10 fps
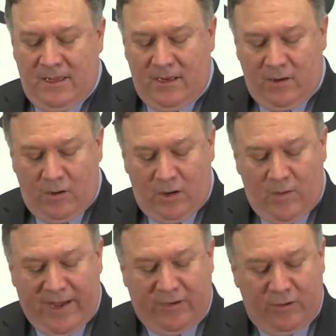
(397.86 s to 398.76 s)
In
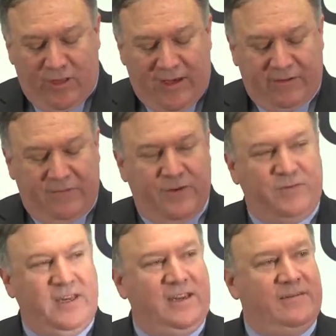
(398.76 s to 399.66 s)
Uruguay in
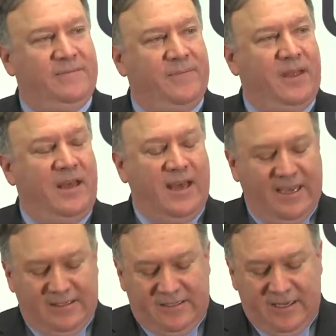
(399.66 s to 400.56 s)
2015,
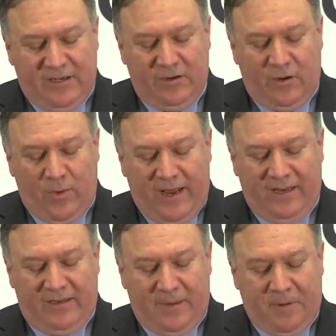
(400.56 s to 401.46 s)
a senior
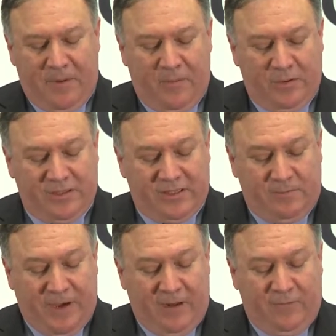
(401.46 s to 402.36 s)
Iranian diplomat was
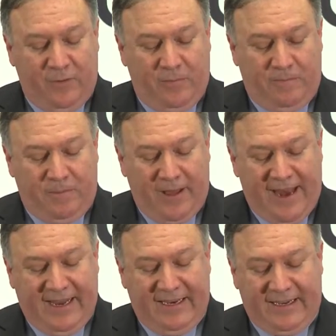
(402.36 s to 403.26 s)
expelled for
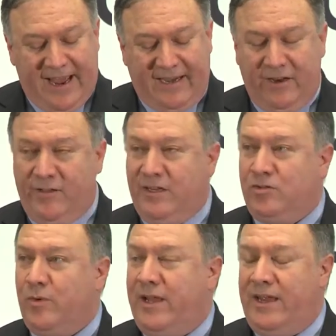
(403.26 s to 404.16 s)
planning an attack near the
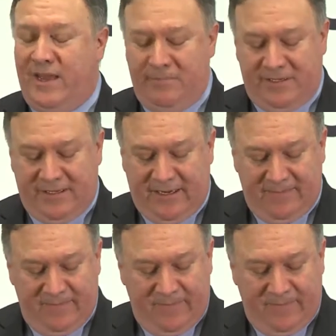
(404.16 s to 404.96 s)
Israeli embassy.